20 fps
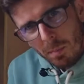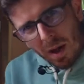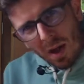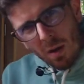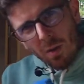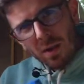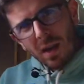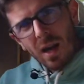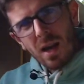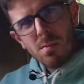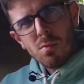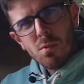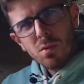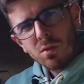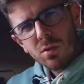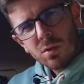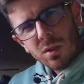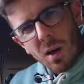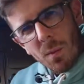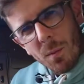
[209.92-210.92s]
power
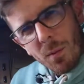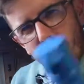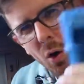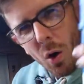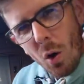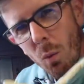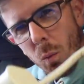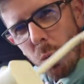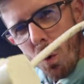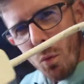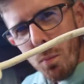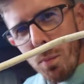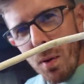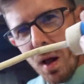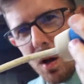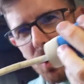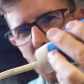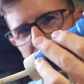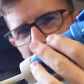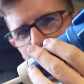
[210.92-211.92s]
cables, and we've got a wall
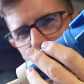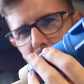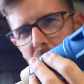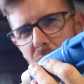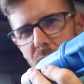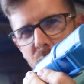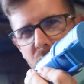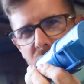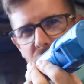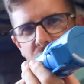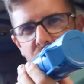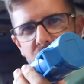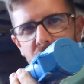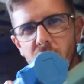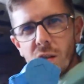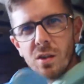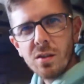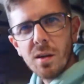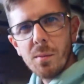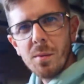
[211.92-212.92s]
plug one as well, which is
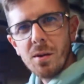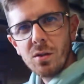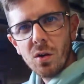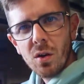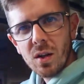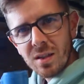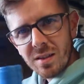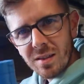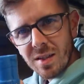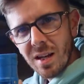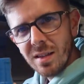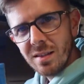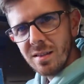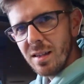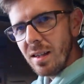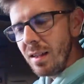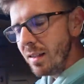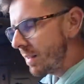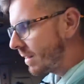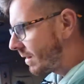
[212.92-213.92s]
good because that means I can
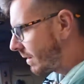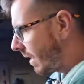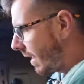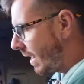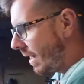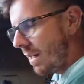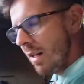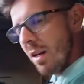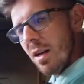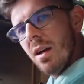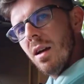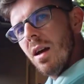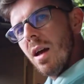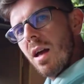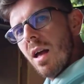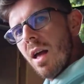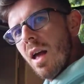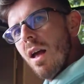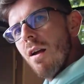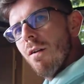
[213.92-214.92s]
test it to see
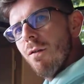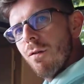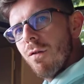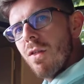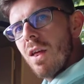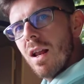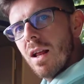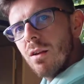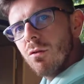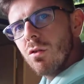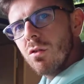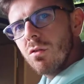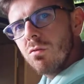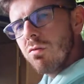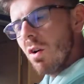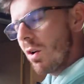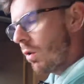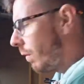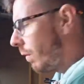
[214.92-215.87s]
if the electrics run